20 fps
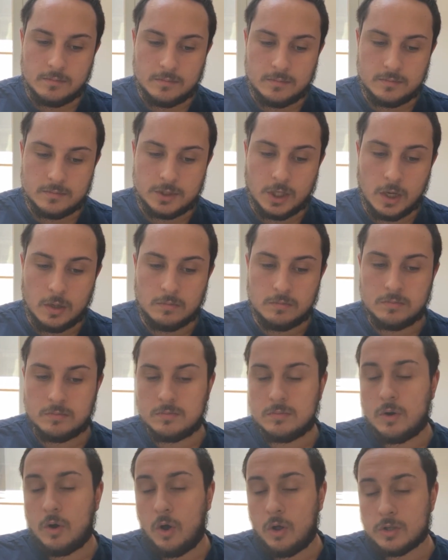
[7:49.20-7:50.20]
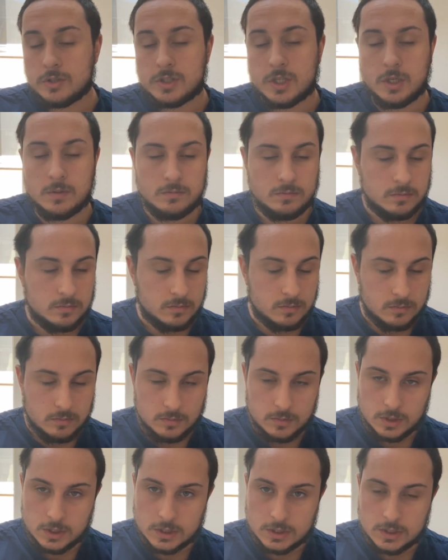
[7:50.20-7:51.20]
So also
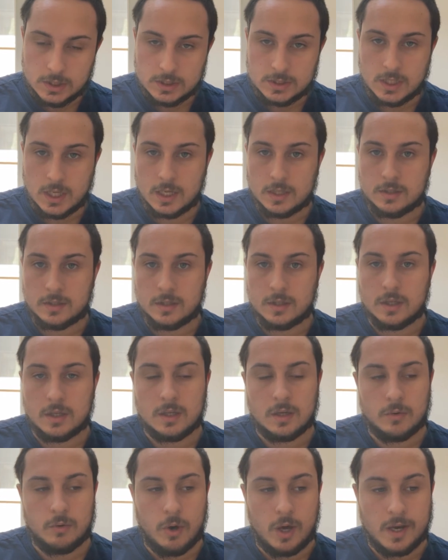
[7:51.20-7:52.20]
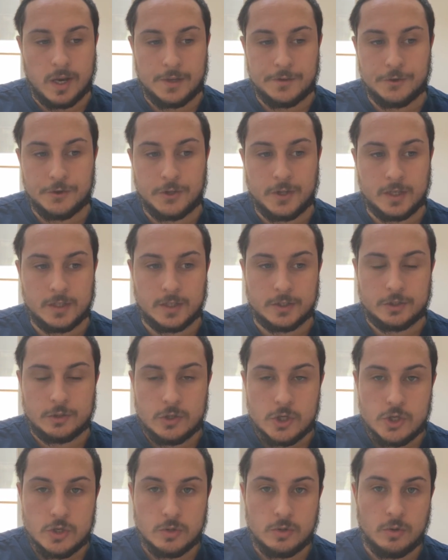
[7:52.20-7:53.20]
the one other thing that
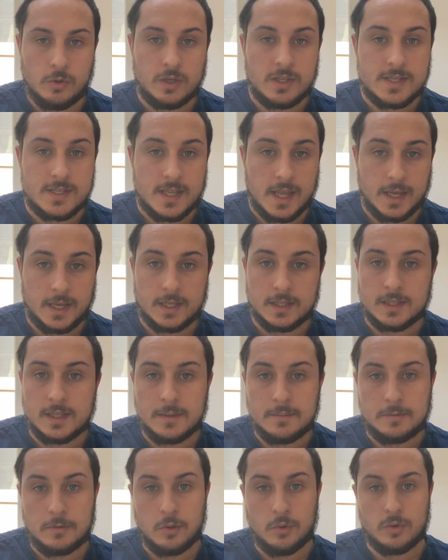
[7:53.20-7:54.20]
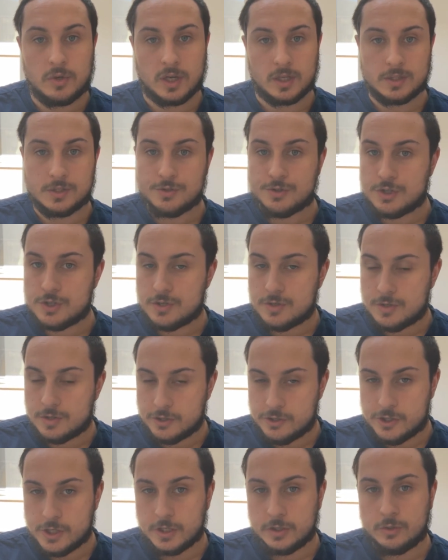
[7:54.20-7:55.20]
you should do is take a deep look at
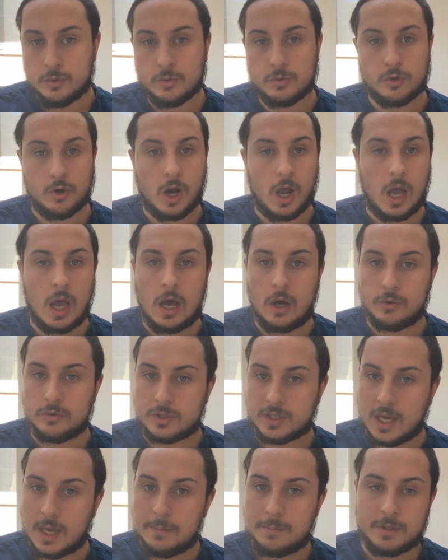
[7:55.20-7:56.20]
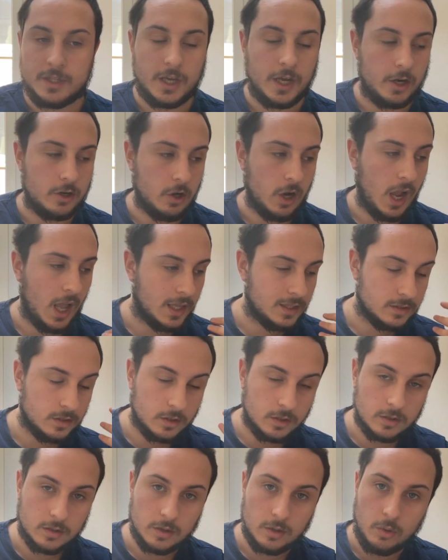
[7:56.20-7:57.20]
G2 Crowdcaptera
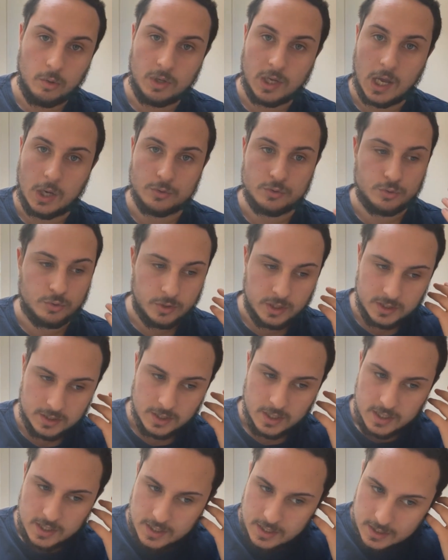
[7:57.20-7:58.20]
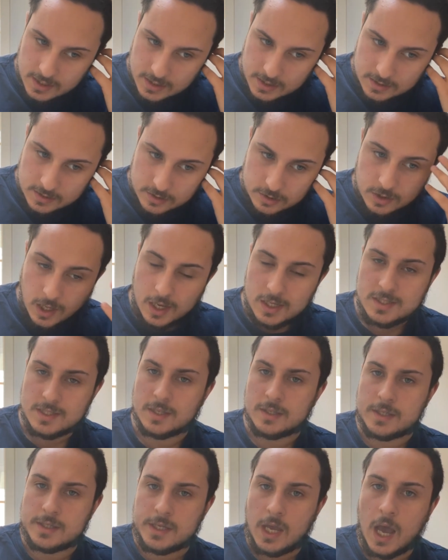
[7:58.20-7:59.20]
and read
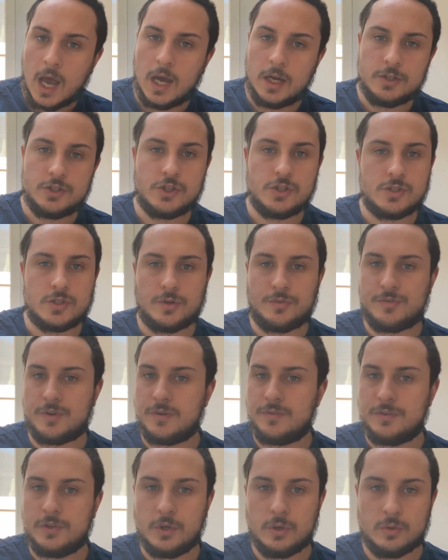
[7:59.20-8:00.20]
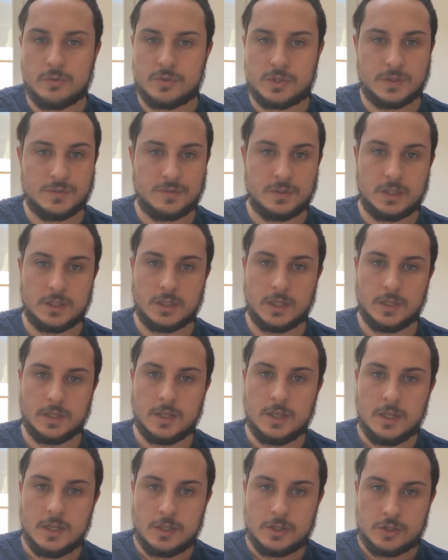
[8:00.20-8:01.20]
dozens, hundreds of reviews if needed,
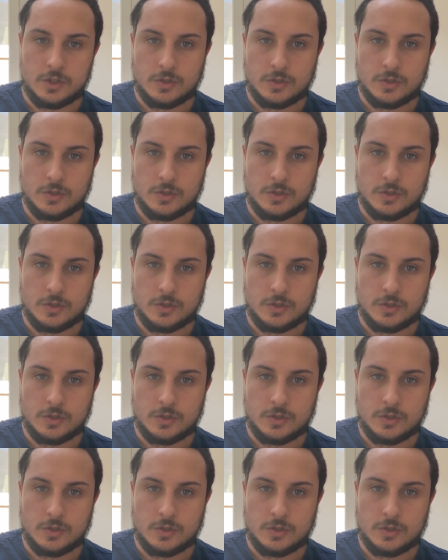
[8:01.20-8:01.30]
so